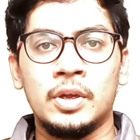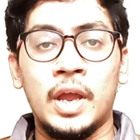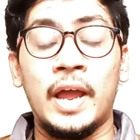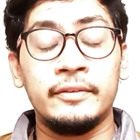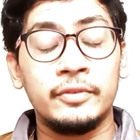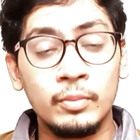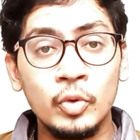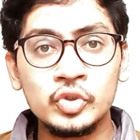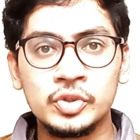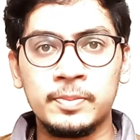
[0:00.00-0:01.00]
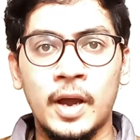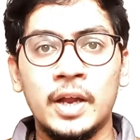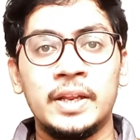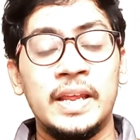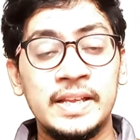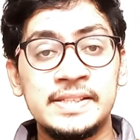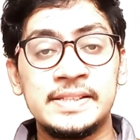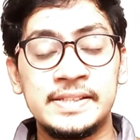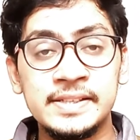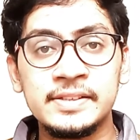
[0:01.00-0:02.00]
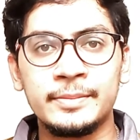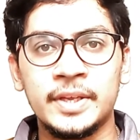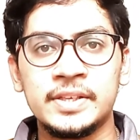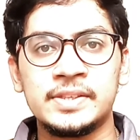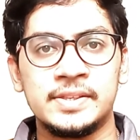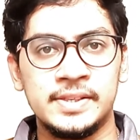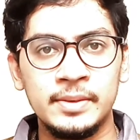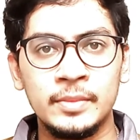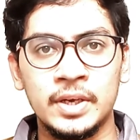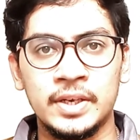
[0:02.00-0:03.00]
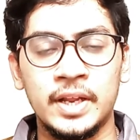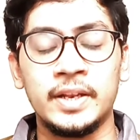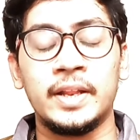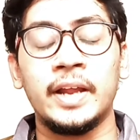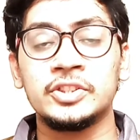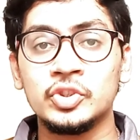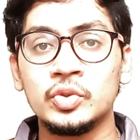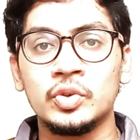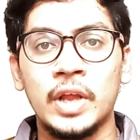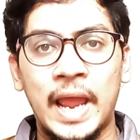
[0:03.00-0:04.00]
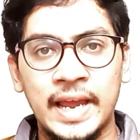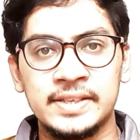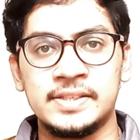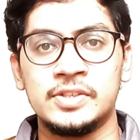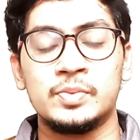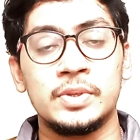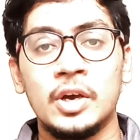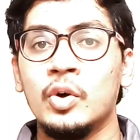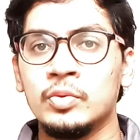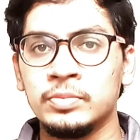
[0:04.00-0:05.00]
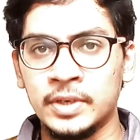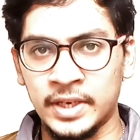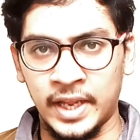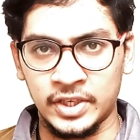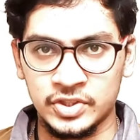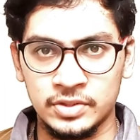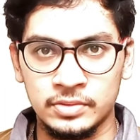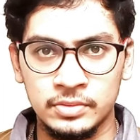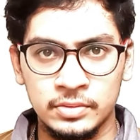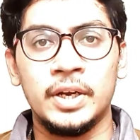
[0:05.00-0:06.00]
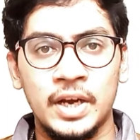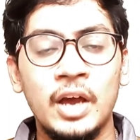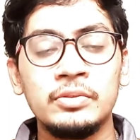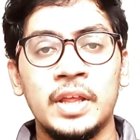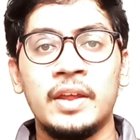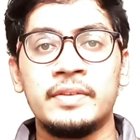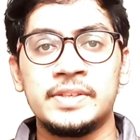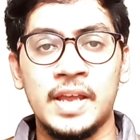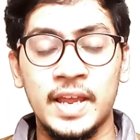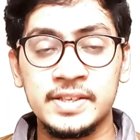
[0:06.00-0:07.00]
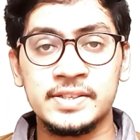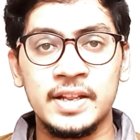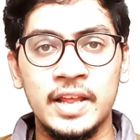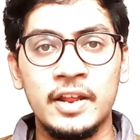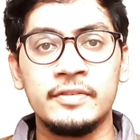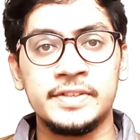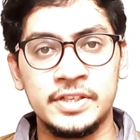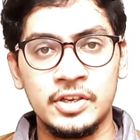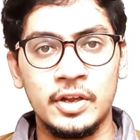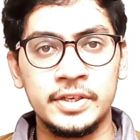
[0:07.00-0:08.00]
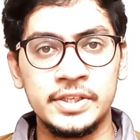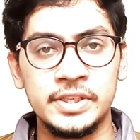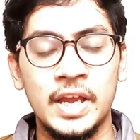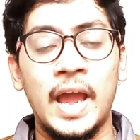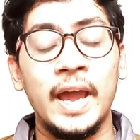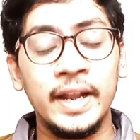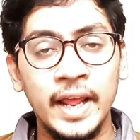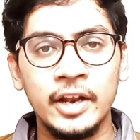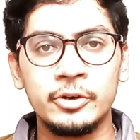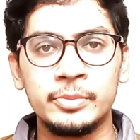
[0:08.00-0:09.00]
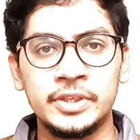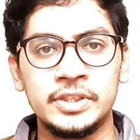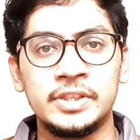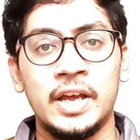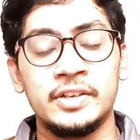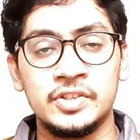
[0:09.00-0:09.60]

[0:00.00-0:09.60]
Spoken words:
And for most part, it still remains the same content that you could access with a home connection. But now there is an extra layer of security and anonymity that